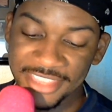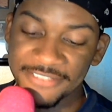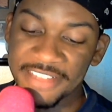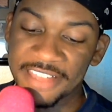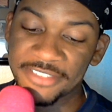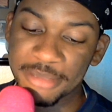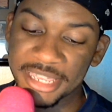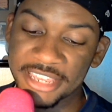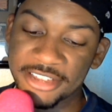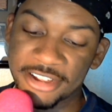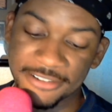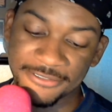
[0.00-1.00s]

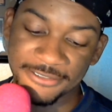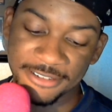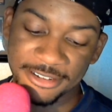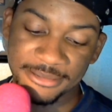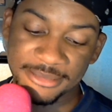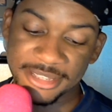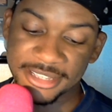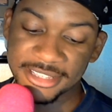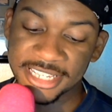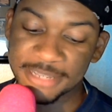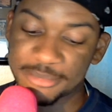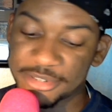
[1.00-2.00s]
a card from
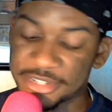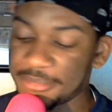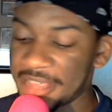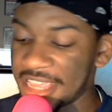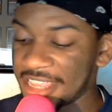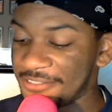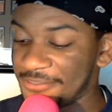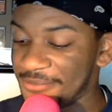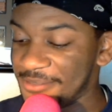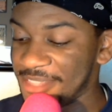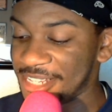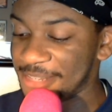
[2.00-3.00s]
this booster pack, if
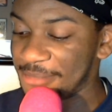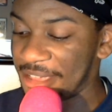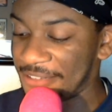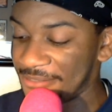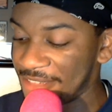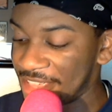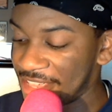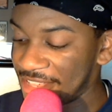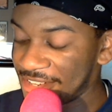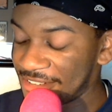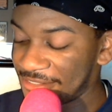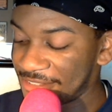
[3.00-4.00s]
this is my
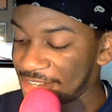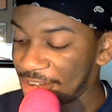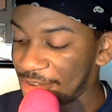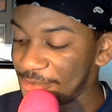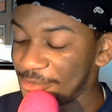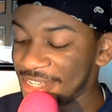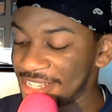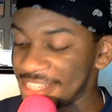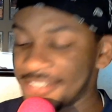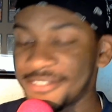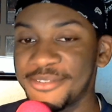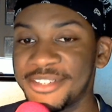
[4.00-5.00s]
turn, what
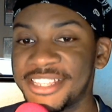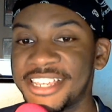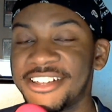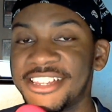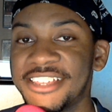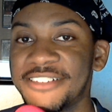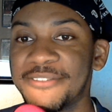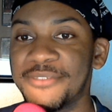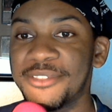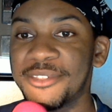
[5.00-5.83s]
do they call it?